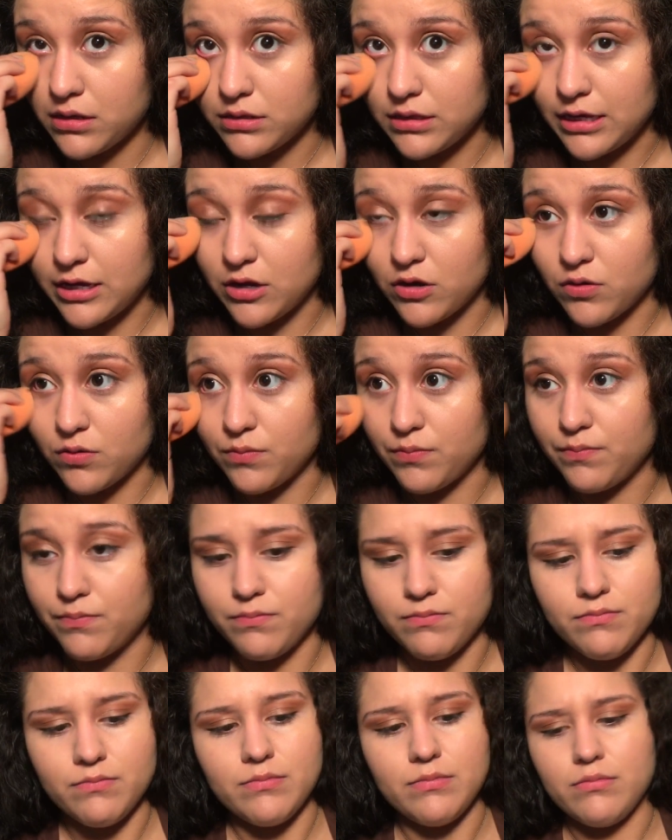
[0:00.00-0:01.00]
the
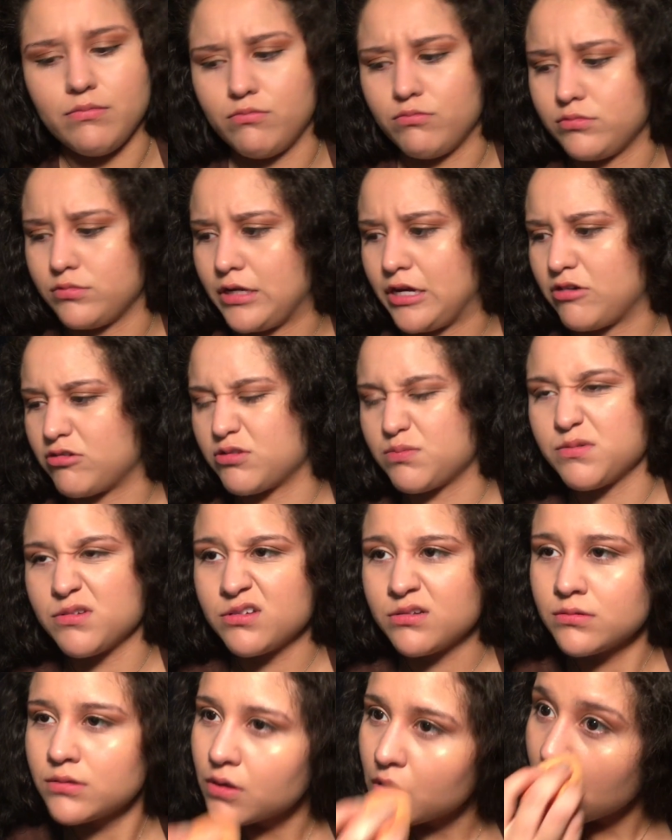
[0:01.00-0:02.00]

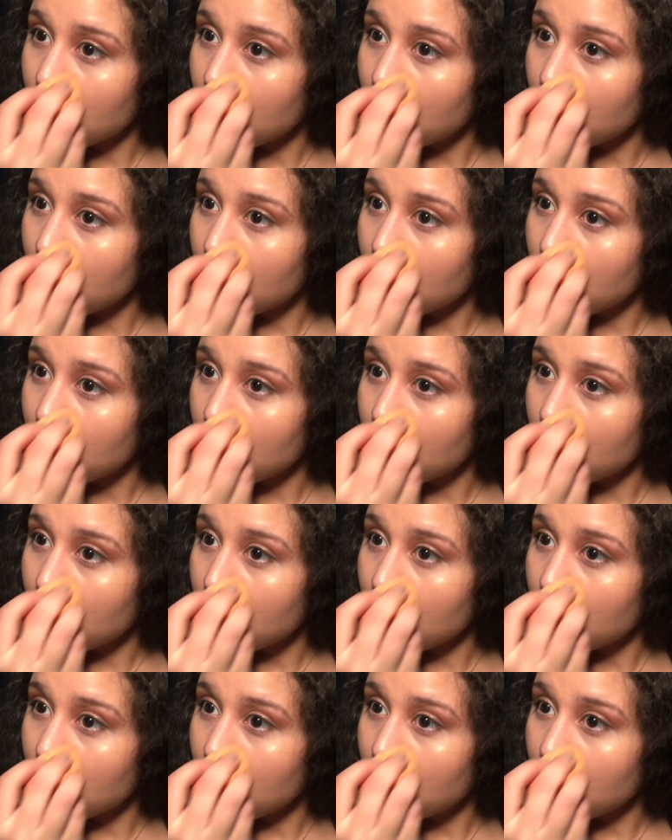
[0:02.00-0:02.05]
Airspun